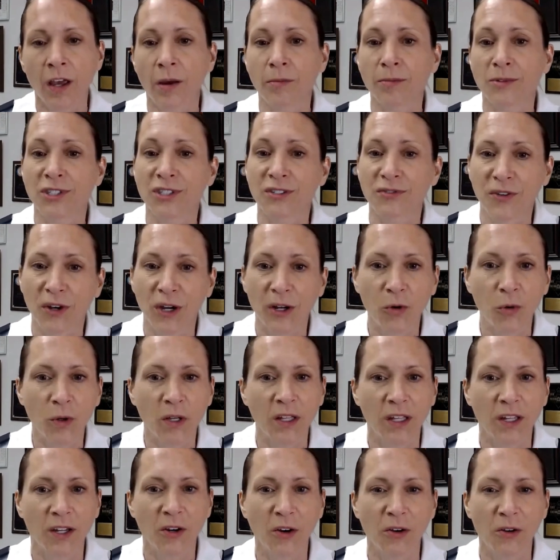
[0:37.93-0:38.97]
Um, just very
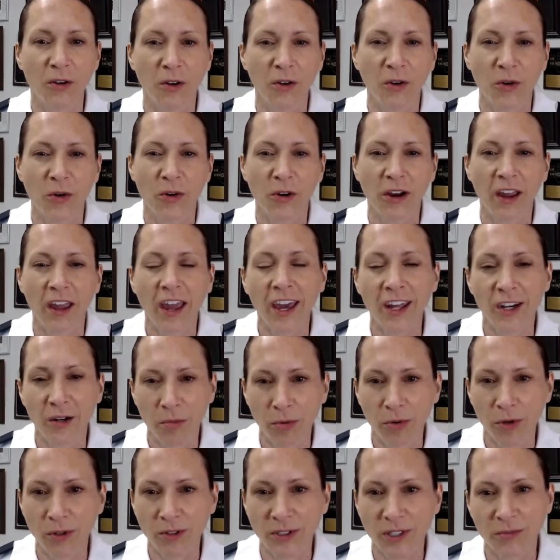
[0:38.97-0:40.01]
quickly, Colonel Cora had
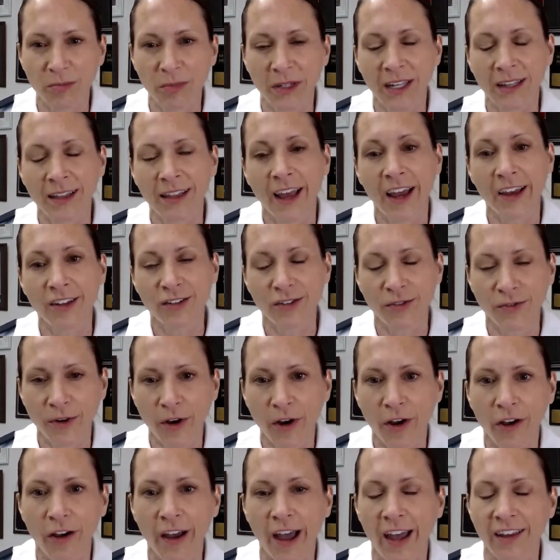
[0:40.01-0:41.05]
approached me last
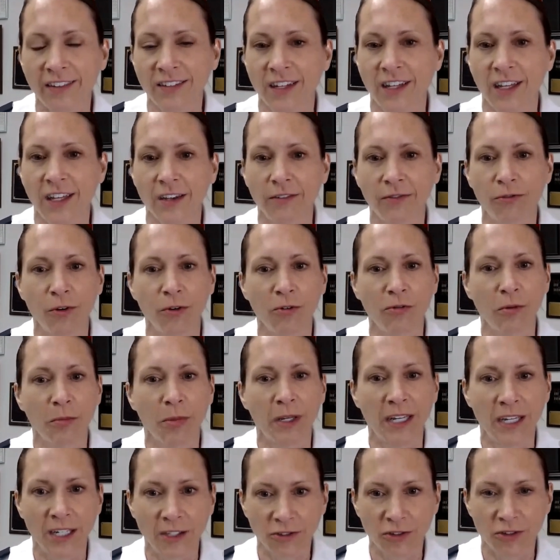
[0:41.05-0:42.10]
fall asking if we would
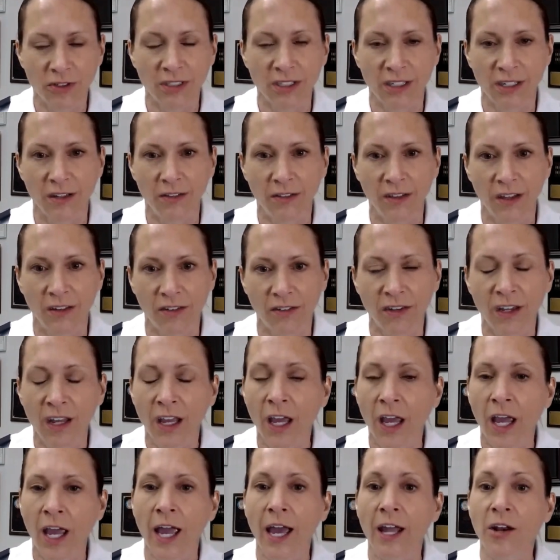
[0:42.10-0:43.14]
be interested in this
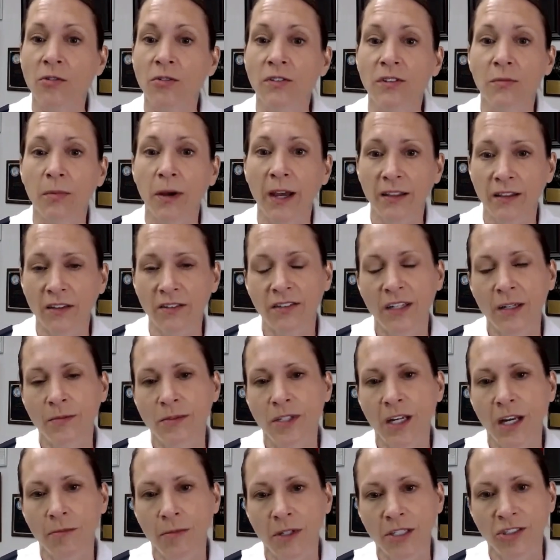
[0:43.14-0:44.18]
and it was about the
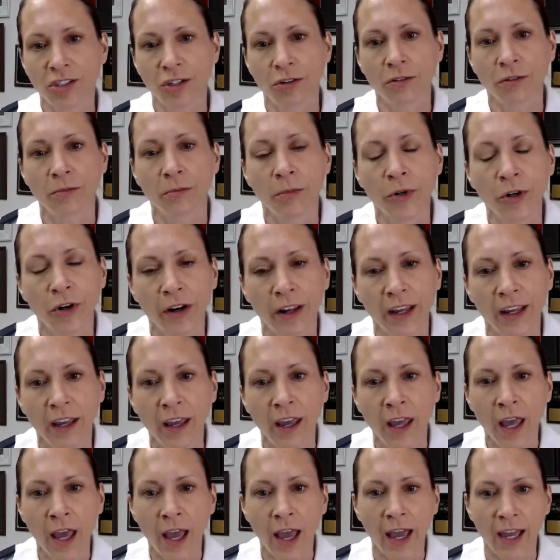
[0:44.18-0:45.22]
same time that General
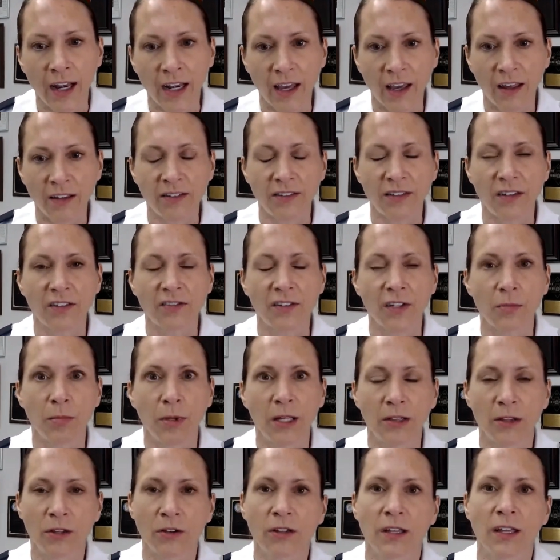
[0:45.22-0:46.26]
Murray had asked us to
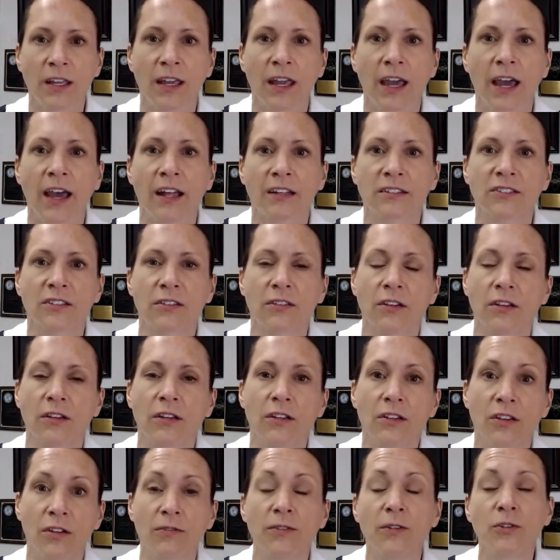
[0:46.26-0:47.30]
be looking at
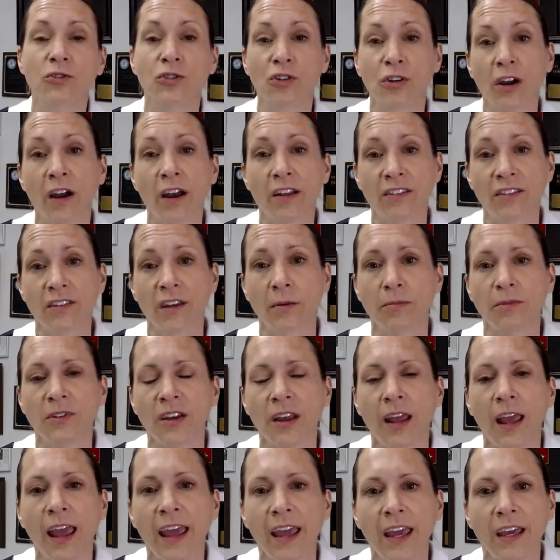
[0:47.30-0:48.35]
the the future
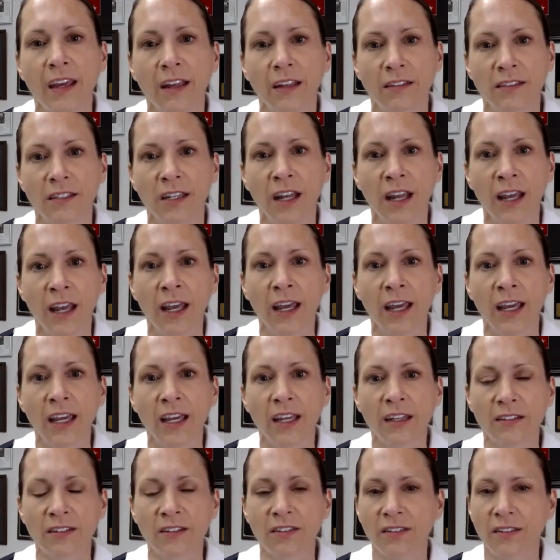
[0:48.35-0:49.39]
concept and
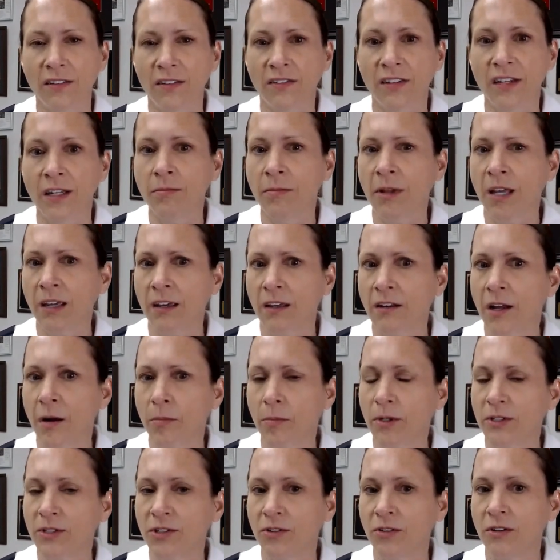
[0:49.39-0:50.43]
it seemed like an
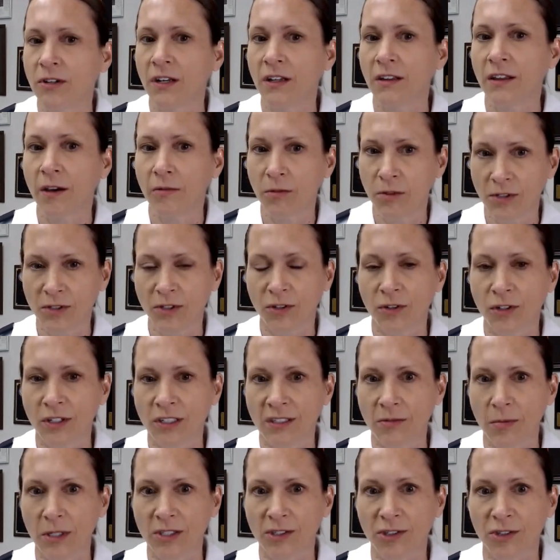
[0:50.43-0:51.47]
opportunity that was too
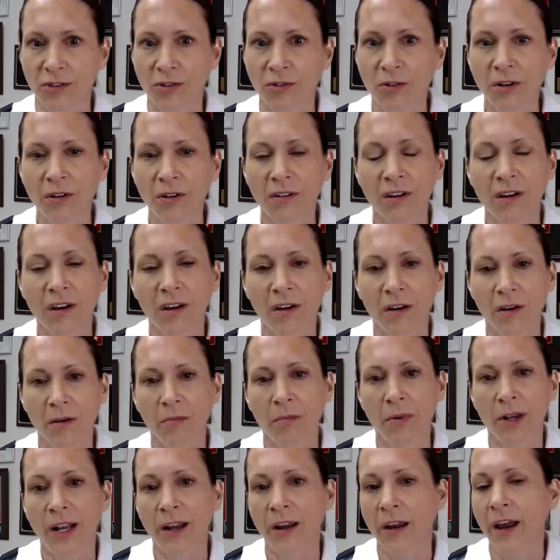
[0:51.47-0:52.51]
good to be true,
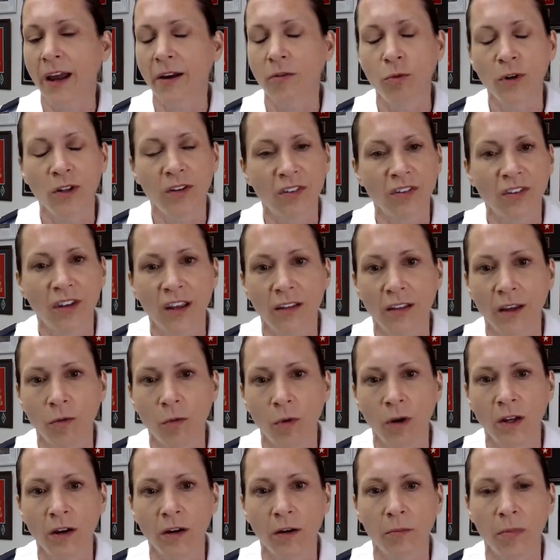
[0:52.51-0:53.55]
um, but I, I would say
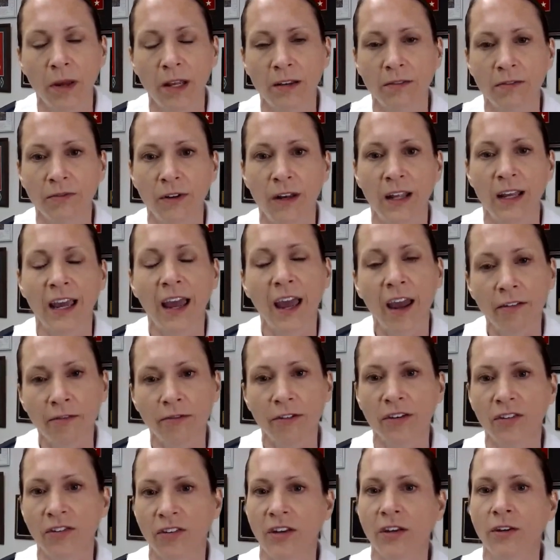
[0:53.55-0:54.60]
that we are benefiting
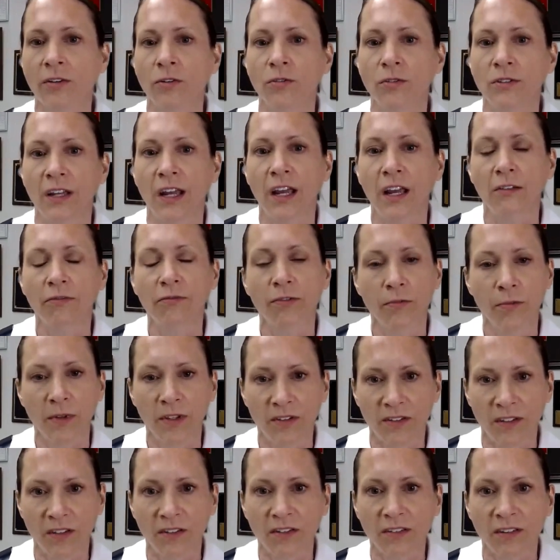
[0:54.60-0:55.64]
every single day from
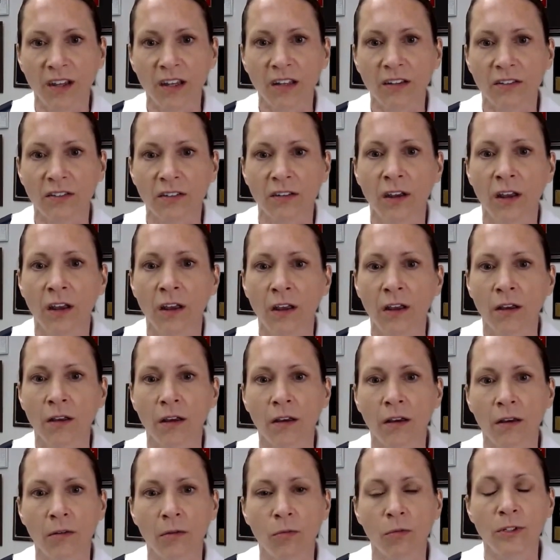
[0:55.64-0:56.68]
these insights,
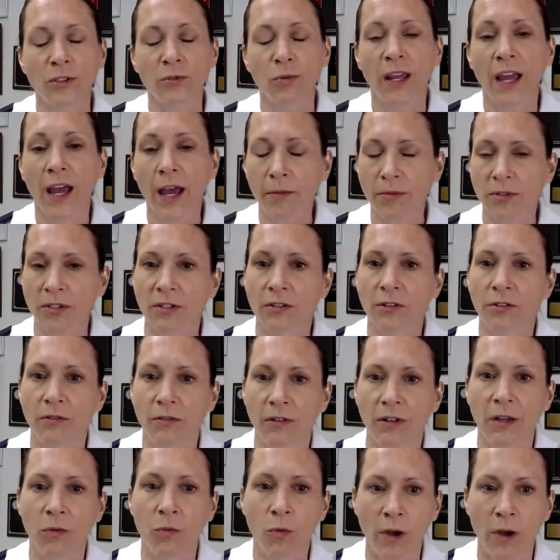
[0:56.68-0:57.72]
uh, which we
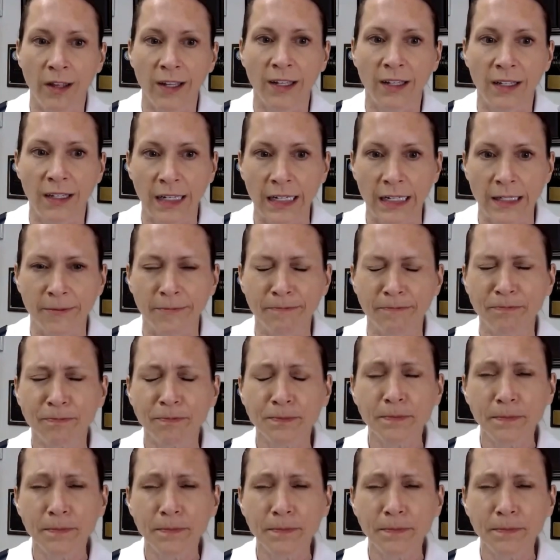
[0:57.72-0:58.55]
absolutely want and need.